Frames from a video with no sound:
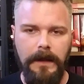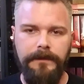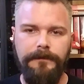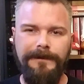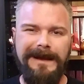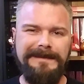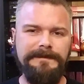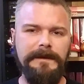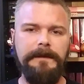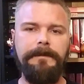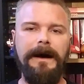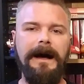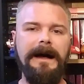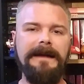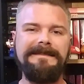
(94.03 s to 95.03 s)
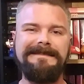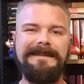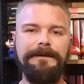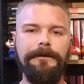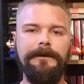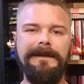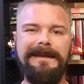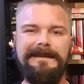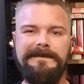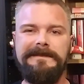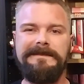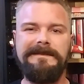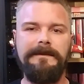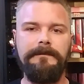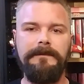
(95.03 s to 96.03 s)
The Raspberry Pi Zero gives me
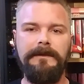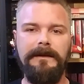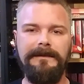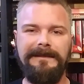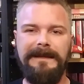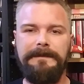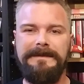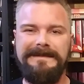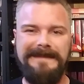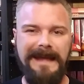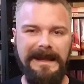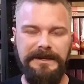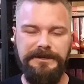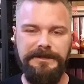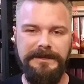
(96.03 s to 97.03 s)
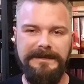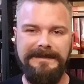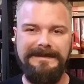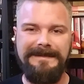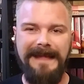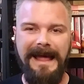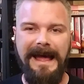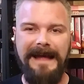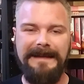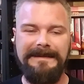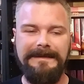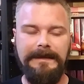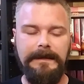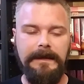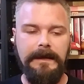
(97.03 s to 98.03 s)
some limitations that
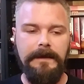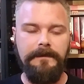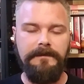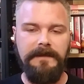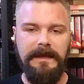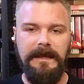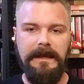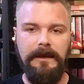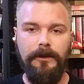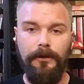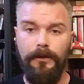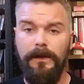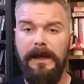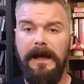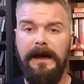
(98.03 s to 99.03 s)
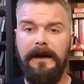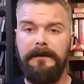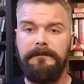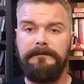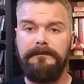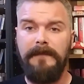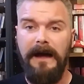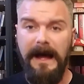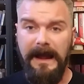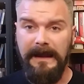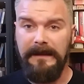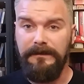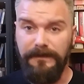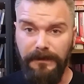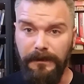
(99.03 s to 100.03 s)
the Ouya I
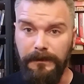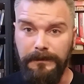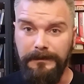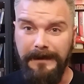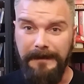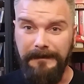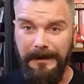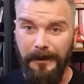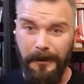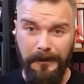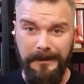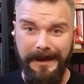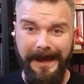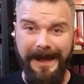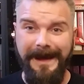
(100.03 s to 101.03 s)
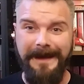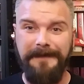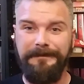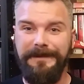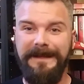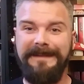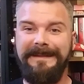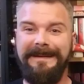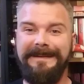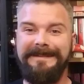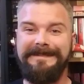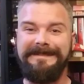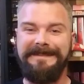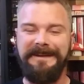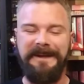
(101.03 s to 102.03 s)
can do. I'm like, oh yeah, I can play
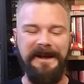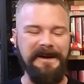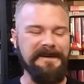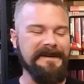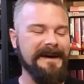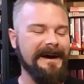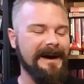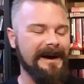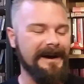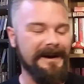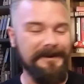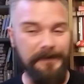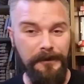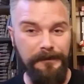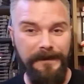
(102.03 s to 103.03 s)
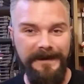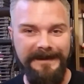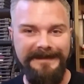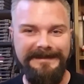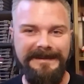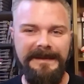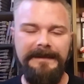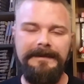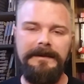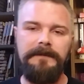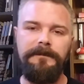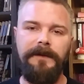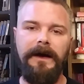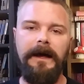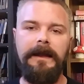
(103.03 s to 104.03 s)
this, no pun
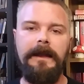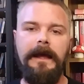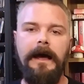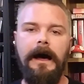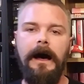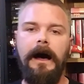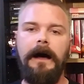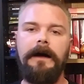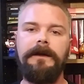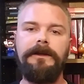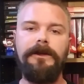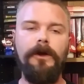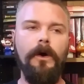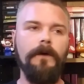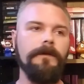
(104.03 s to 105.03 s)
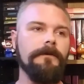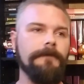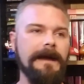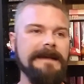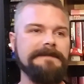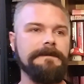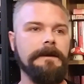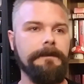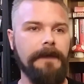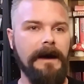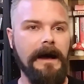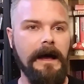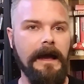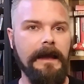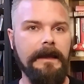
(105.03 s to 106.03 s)
intended. But on the Raspberry
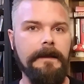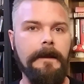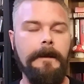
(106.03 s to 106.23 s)
Pi,